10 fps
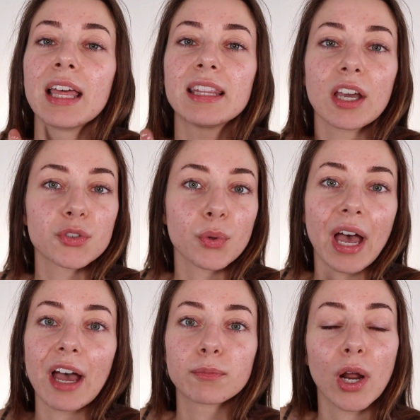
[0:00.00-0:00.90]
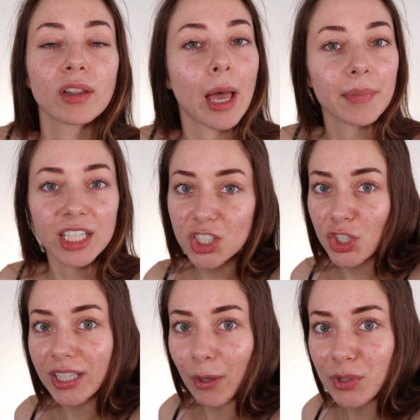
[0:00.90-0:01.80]
They also have brow
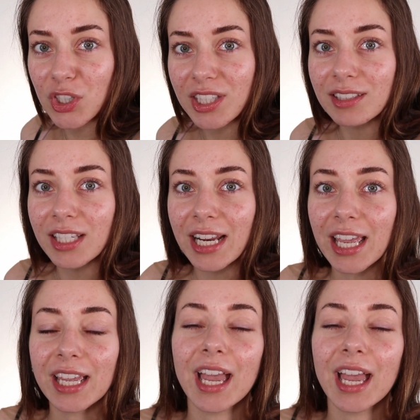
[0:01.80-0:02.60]
lamination like we just did today.